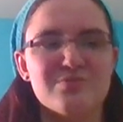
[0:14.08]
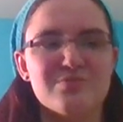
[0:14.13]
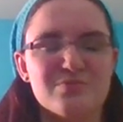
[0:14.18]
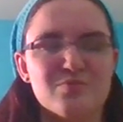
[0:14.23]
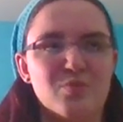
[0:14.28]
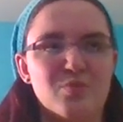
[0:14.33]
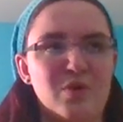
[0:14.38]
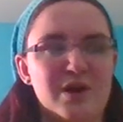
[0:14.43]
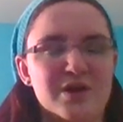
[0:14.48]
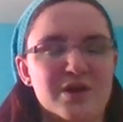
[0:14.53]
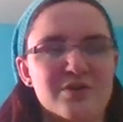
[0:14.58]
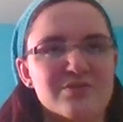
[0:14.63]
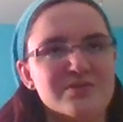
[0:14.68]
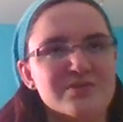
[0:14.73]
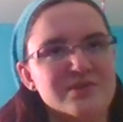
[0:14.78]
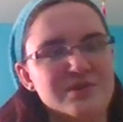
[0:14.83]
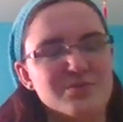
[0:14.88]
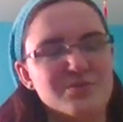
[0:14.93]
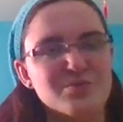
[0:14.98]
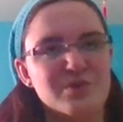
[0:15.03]
what you
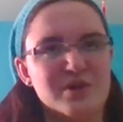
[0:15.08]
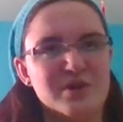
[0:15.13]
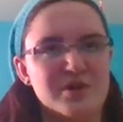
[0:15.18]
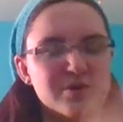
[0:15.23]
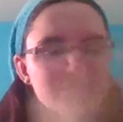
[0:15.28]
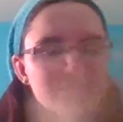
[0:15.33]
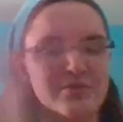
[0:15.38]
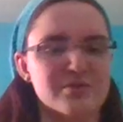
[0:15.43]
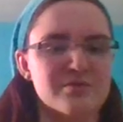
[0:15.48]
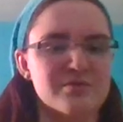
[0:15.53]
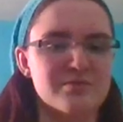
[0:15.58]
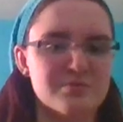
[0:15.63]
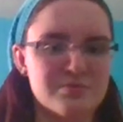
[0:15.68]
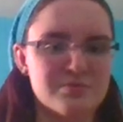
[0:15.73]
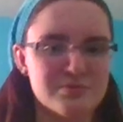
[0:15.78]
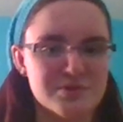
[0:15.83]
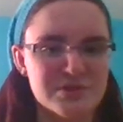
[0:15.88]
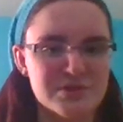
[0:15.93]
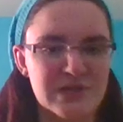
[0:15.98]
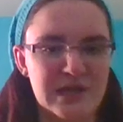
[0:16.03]
see, what you'll
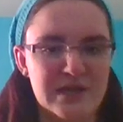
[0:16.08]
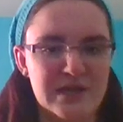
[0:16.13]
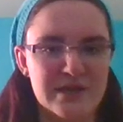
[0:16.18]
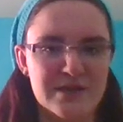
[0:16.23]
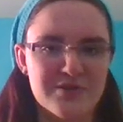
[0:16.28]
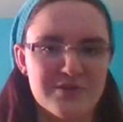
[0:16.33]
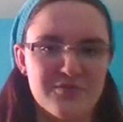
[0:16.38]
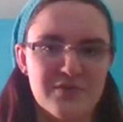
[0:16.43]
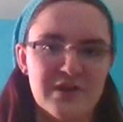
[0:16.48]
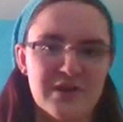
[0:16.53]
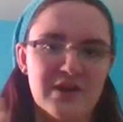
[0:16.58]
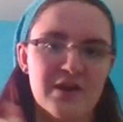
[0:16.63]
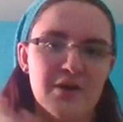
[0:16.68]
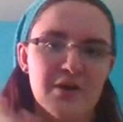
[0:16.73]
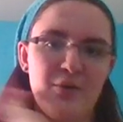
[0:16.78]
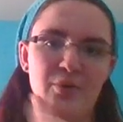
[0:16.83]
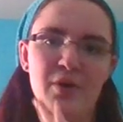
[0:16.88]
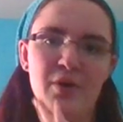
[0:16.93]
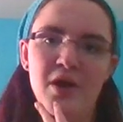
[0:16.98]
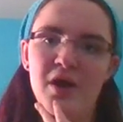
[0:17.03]
see in this
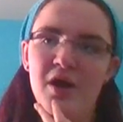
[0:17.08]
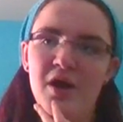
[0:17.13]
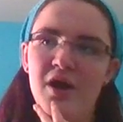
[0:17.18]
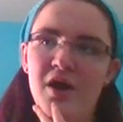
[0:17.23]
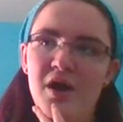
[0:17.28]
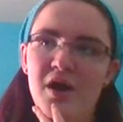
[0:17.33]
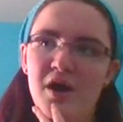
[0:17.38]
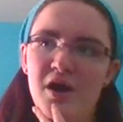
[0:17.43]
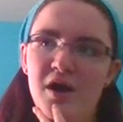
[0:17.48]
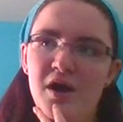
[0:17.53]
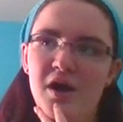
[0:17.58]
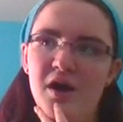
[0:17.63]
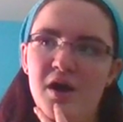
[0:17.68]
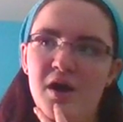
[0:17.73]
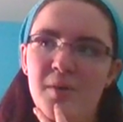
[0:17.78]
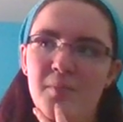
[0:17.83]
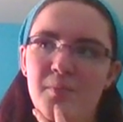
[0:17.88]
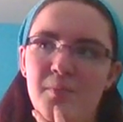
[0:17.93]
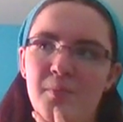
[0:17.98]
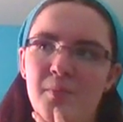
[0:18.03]
video,
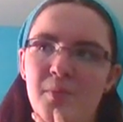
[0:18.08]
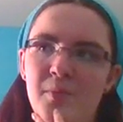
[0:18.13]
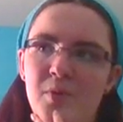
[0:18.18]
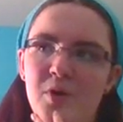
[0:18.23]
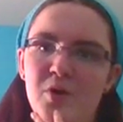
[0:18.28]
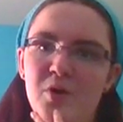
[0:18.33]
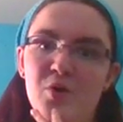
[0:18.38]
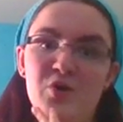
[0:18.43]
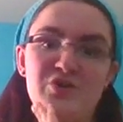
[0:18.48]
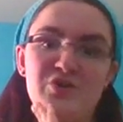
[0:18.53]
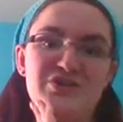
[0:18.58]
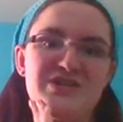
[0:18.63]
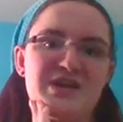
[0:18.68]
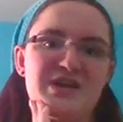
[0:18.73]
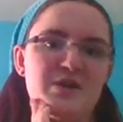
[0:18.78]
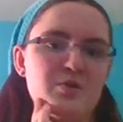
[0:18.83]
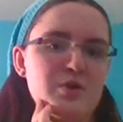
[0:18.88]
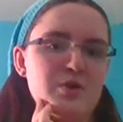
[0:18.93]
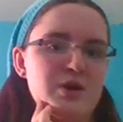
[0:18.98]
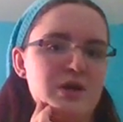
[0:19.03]
um, on
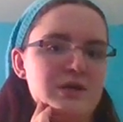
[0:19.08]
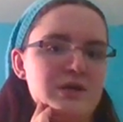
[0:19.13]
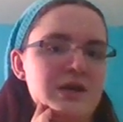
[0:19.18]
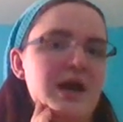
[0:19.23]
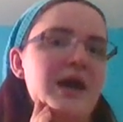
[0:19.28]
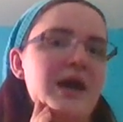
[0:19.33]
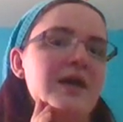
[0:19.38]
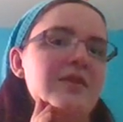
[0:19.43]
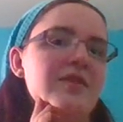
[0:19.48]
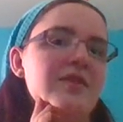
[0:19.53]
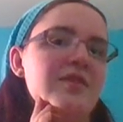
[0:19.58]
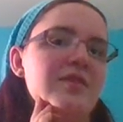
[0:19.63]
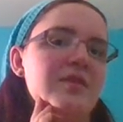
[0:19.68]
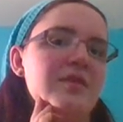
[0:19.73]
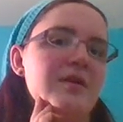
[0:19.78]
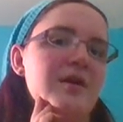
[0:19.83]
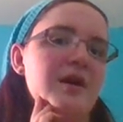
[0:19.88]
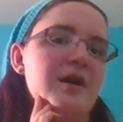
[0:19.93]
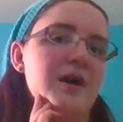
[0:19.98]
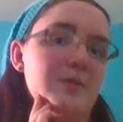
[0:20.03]
January 10th,
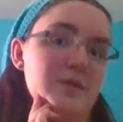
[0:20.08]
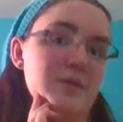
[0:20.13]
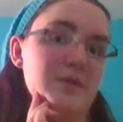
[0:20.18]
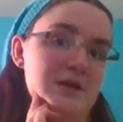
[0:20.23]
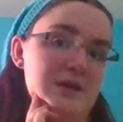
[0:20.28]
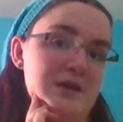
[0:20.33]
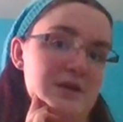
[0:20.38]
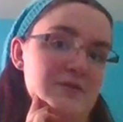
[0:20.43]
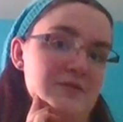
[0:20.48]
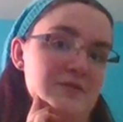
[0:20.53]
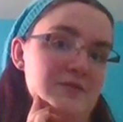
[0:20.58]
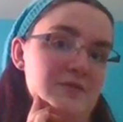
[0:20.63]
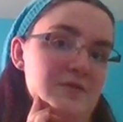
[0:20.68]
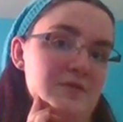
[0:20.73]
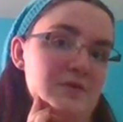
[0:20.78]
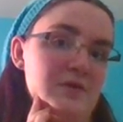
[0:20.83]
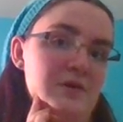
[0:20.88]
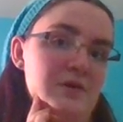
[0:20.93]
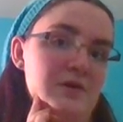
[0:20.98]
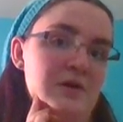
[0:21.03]
I believe.
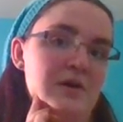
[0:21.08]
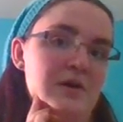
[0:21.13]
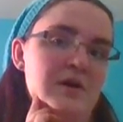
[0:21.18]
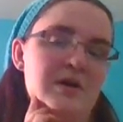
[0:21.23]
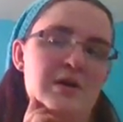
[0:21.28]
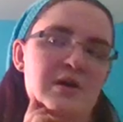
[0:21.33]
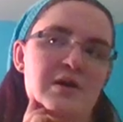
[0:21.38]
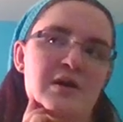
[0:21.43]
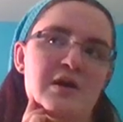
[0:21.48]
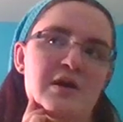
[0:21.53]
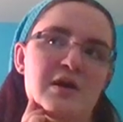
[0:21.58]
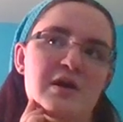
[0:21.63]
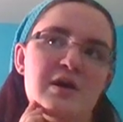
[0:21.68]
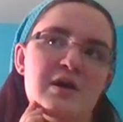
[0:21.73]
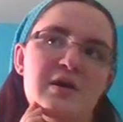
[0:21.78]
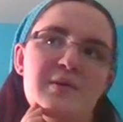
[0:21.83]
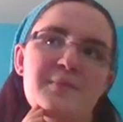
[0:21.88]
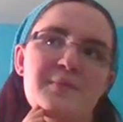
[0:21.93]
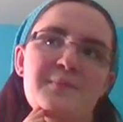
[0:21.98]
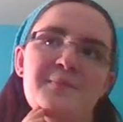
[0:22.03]

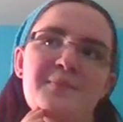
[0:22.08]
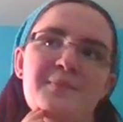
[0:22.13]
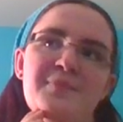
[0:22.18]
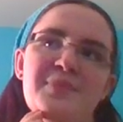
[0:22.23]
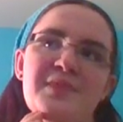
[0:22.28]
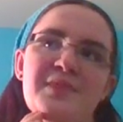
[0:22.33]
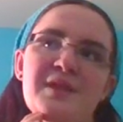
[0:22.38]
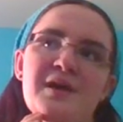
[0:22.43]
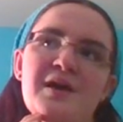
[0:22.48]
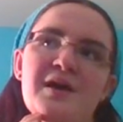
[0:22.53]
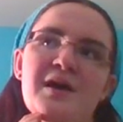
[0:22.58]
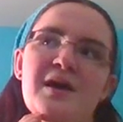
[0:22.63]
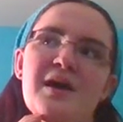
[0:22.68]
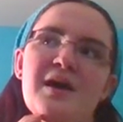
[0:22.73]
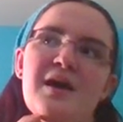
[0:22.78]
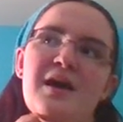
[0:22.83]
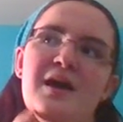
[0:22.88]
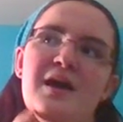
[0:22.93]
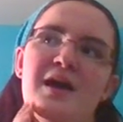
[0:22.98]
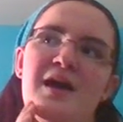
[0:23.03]
Um,
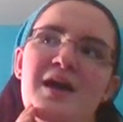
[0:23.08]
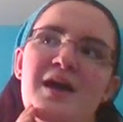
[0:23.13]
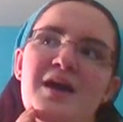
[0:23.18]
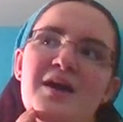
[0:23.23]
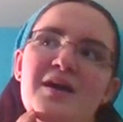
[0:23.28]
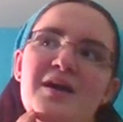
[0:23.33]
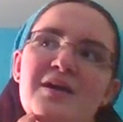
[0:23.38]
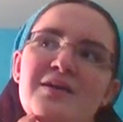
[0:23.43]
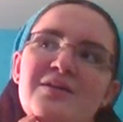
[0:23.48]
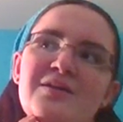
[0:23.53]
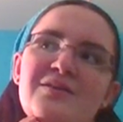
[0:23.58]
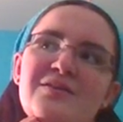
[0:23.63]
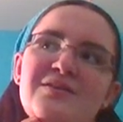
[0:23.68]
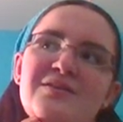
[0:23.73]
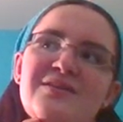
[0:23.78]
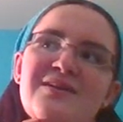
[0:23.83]
and,